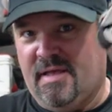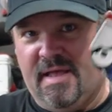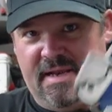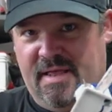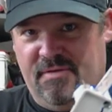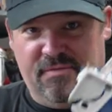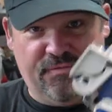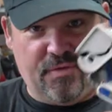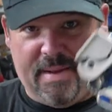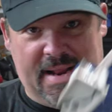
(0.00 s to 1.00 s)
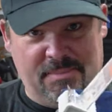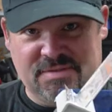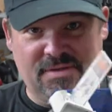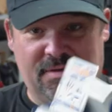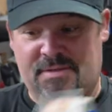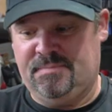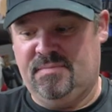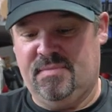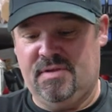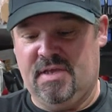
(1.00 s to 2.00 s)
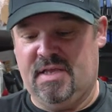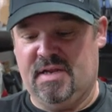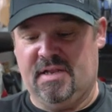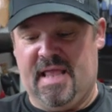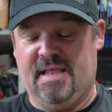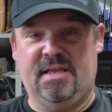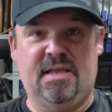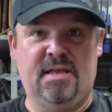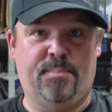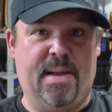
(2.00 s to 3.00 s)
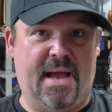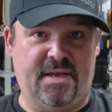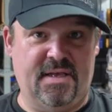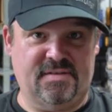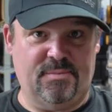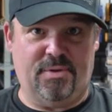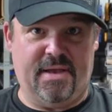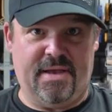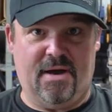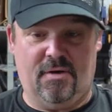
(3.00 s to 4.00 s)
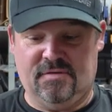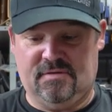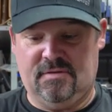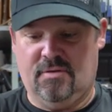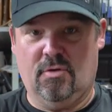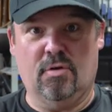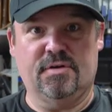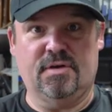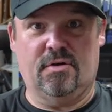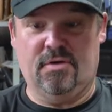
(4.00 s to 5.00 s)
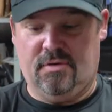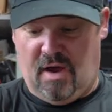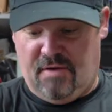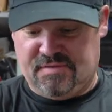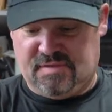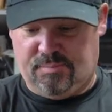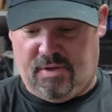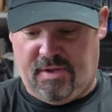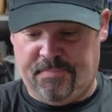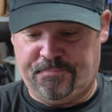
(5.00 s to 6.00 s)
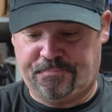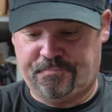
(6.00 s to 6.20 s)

at from Amazon. You can get at any packing supply house or, or office supply.